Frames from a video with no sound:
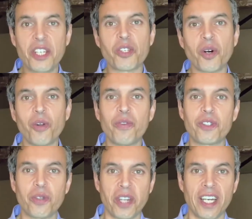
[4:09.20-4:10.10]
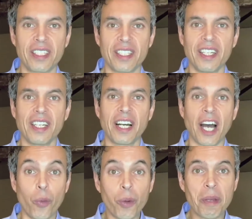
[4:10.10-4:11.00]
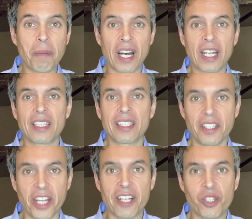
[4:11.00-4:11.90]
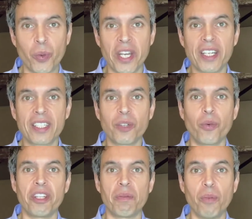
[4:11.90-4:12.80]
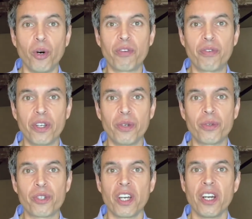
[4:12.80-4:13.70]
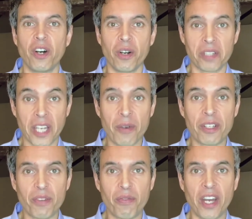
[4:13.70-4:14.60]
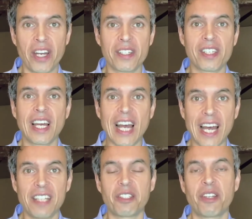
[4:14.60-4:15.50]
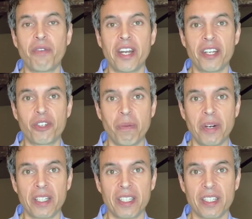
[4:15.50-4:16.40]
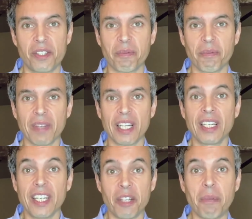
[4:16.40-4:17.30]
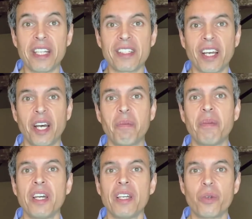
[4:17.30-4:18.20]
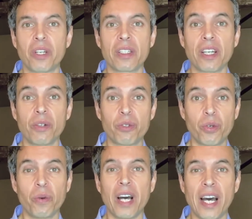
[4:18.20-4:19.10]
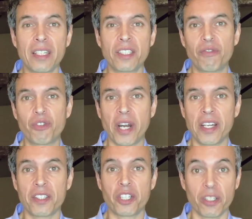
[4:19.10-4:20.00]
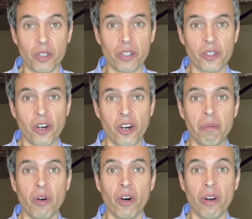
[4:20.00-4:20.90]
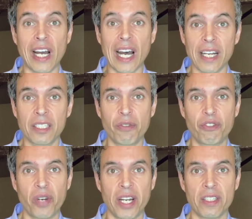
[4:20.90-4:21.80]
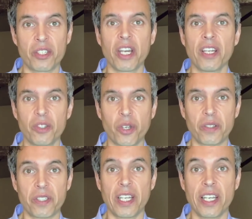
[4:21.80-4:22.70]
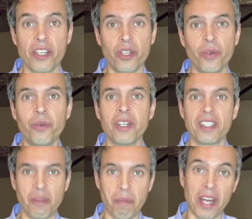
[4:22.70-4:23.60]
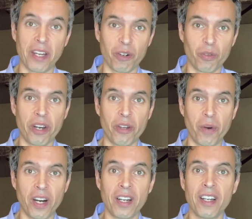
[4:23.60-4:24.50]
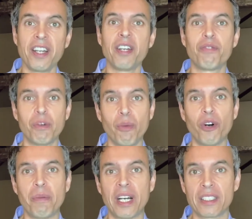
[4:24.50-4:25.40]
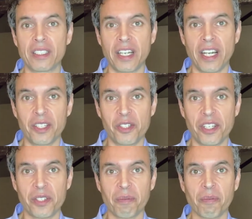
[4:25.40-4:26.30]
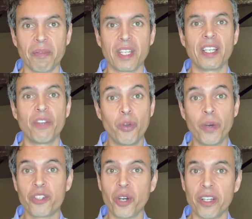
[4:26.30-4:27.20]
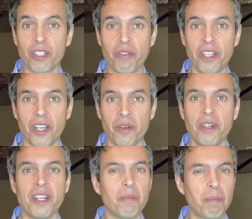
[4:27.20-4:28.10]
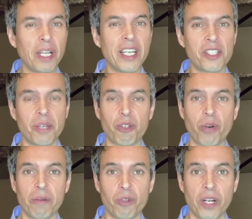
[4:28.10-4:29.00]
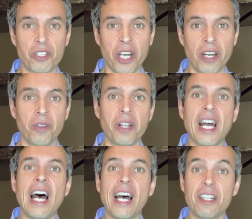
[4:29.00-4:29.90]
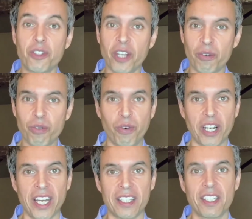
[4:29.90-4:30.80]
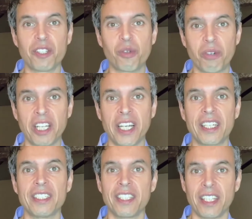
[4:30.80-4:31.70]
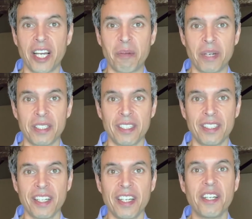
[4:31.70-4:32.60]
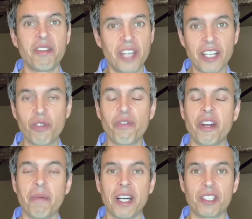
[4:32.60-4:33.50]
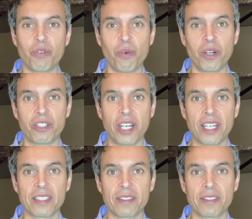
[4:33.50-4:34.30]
is all for today. I will be back next week with more views on current affairs and the financial markets. In the meantime, you can go to activetrades.com or activetrades.eu, depending on where you are, for more market analysis. If you enjoyed the video, please subscribe to our channel and don't forget to click the like button. Thank you very much for watching.